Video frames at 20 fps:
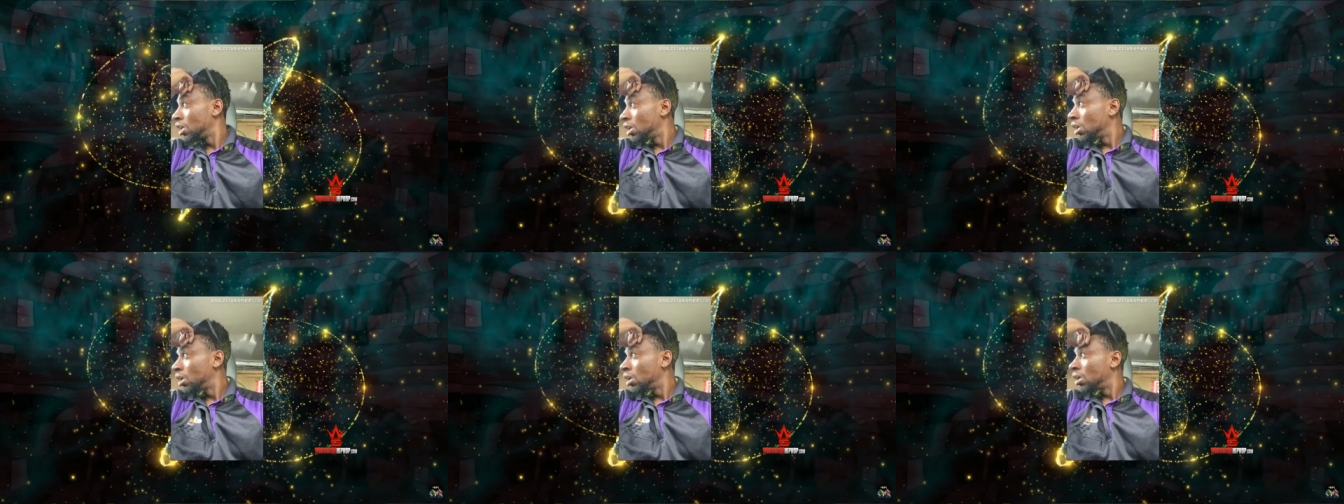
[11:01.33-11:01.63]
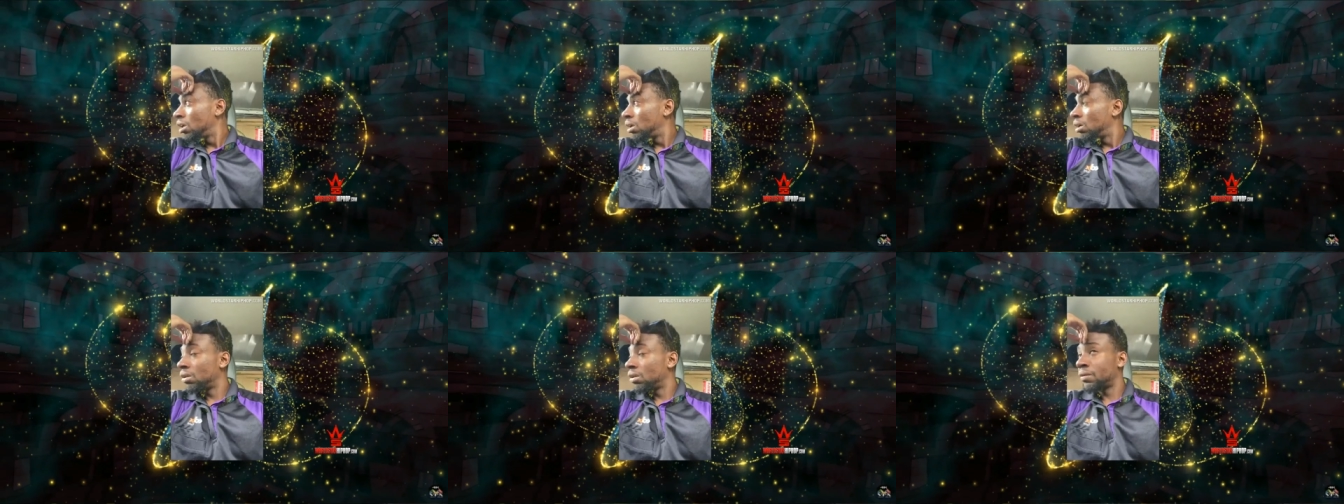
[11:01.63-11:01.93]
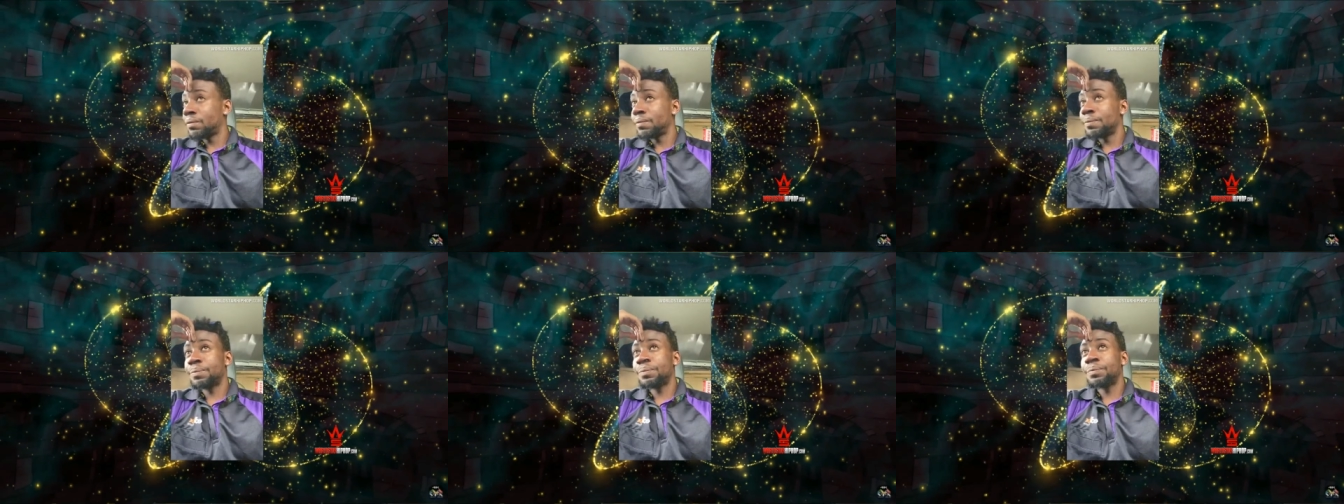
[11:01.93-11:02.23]
shit out of that
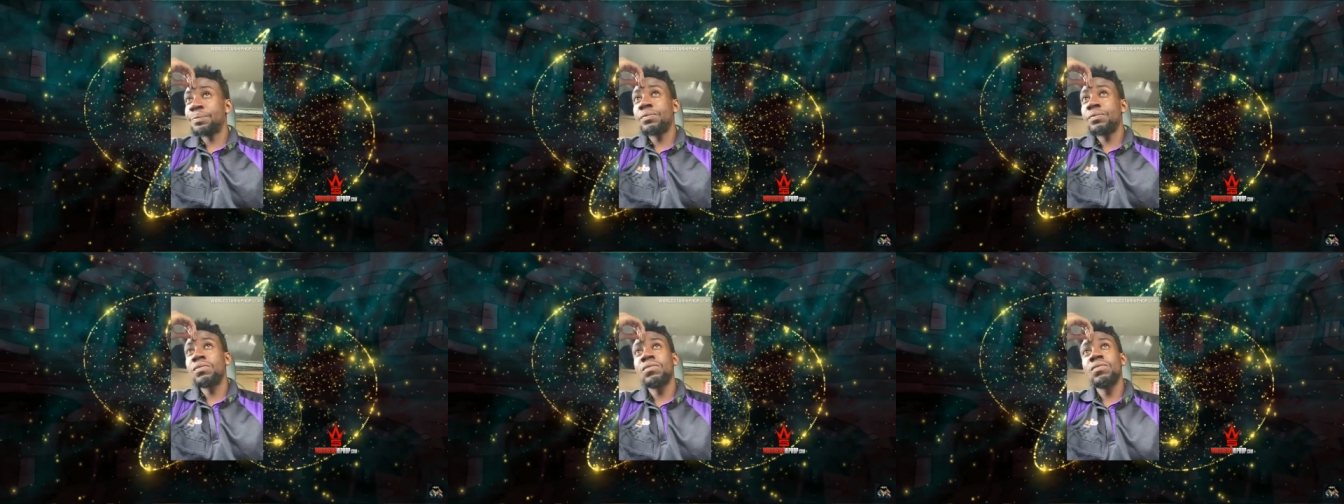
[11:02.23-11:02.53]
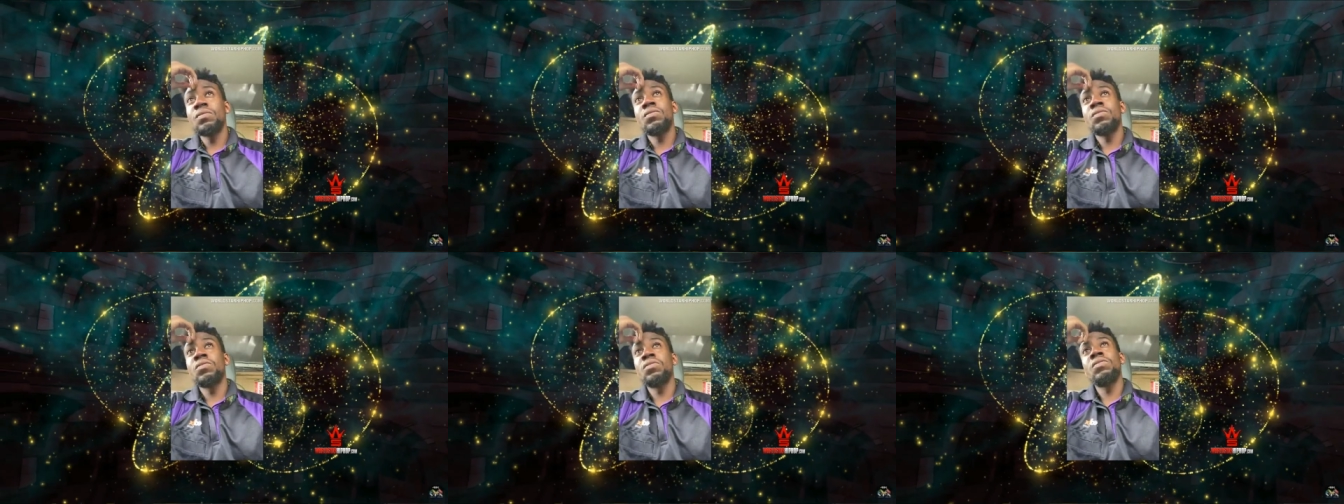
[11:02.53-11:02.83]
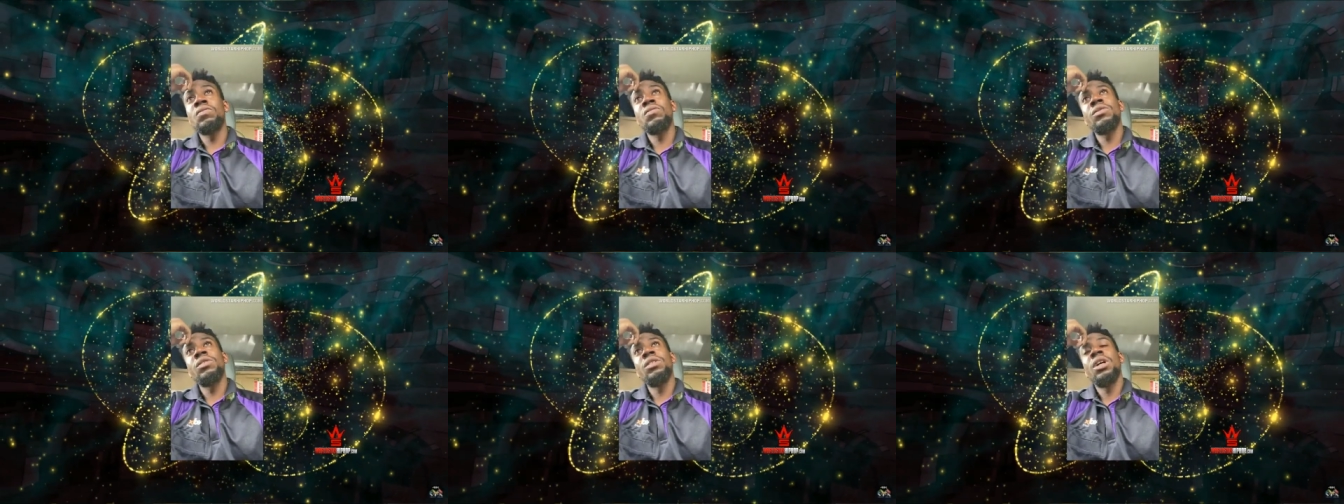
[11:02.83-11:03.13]
guy. You know what I'm
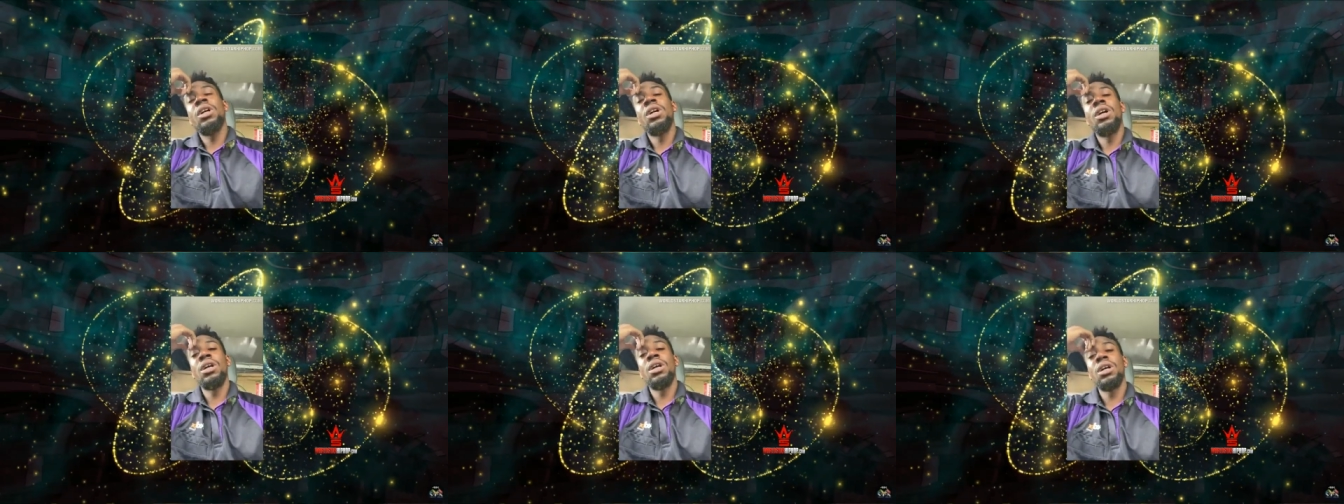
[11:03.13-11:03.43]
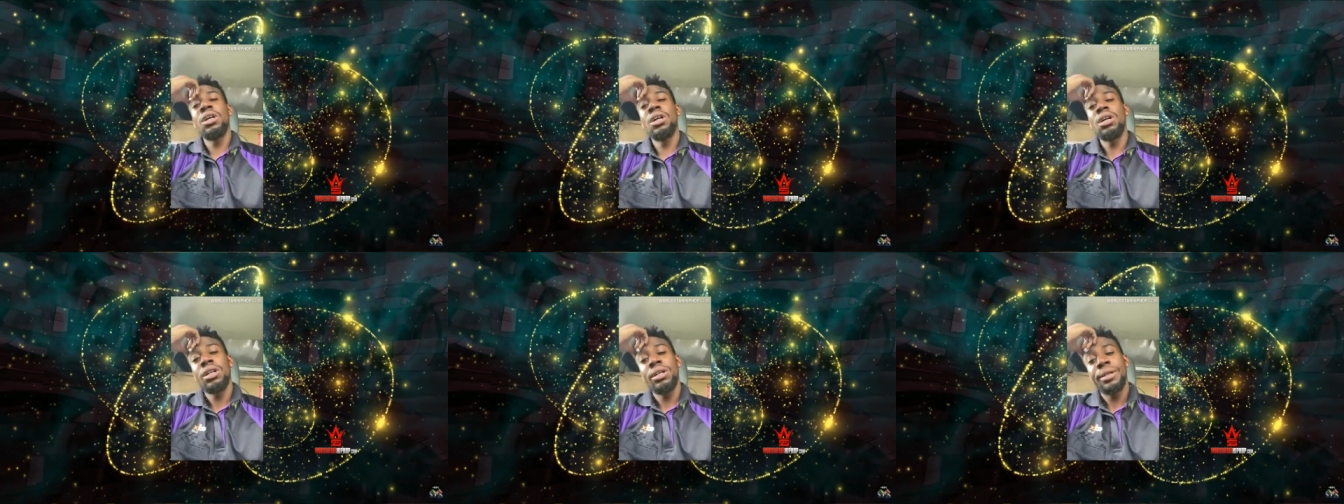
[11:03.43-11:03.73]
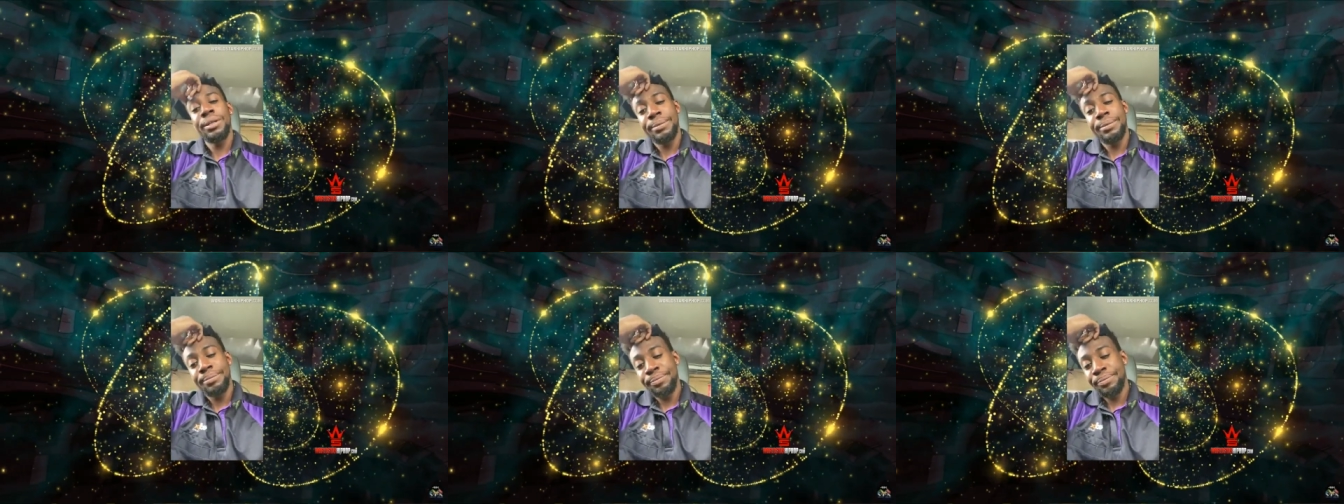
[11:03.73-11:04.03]
saying? For
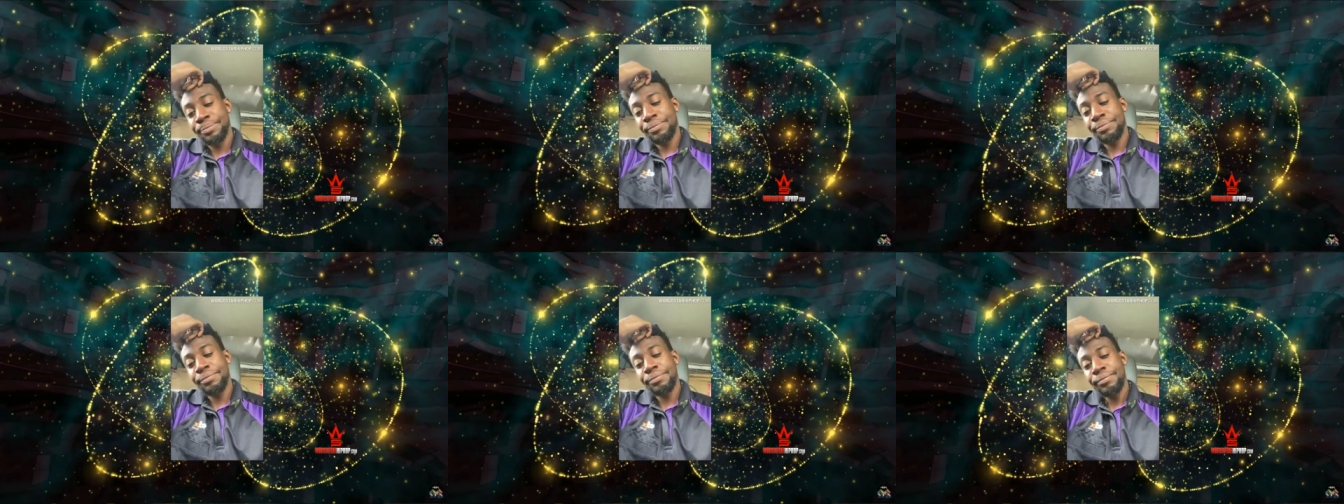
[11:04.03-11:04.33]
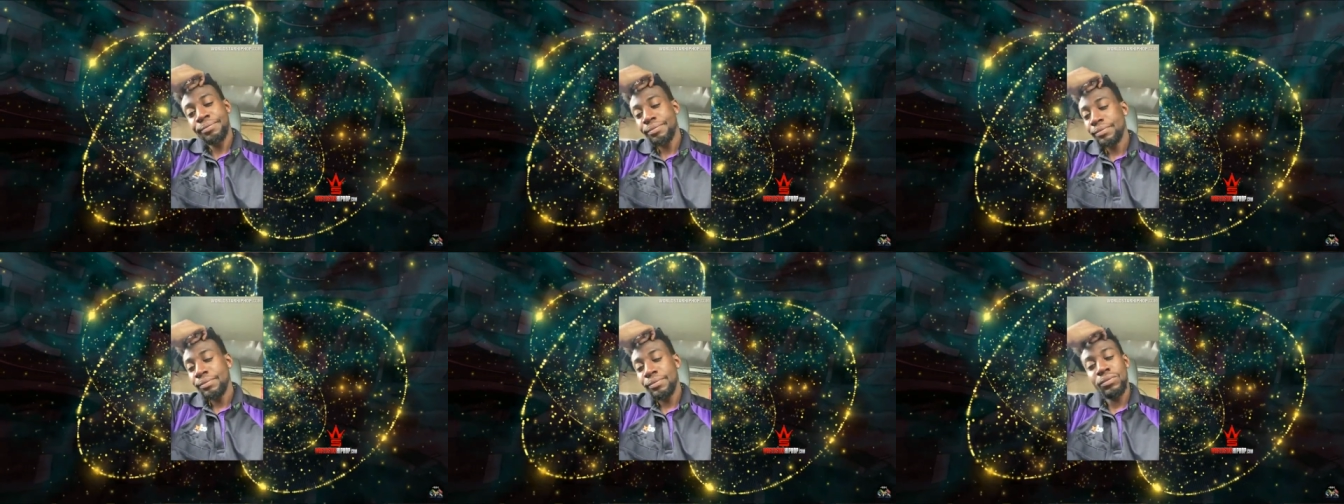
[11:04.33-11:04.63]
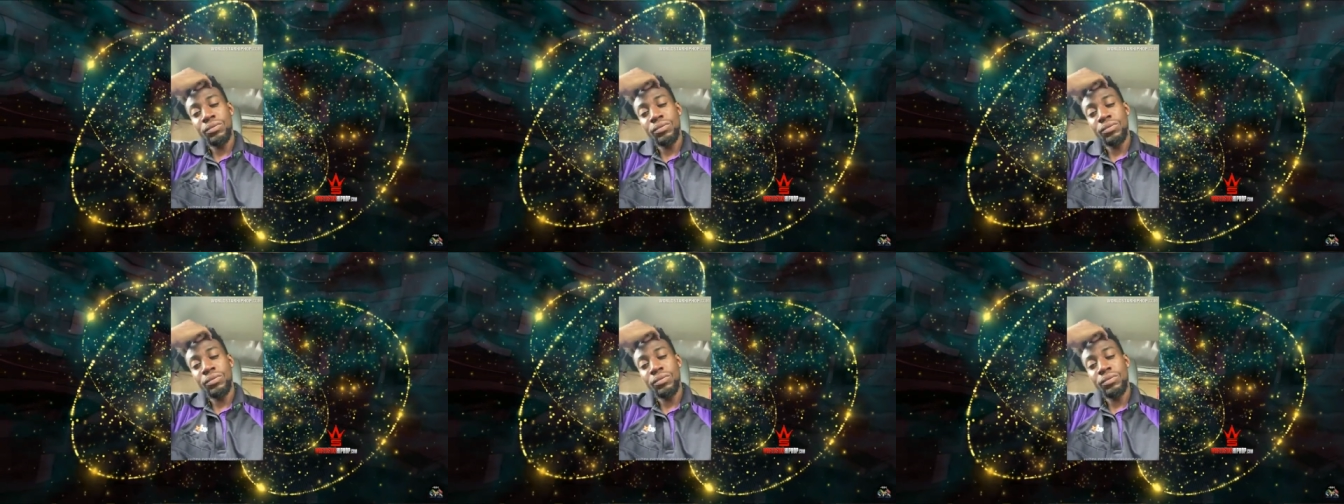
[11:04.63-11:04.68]
being a racist.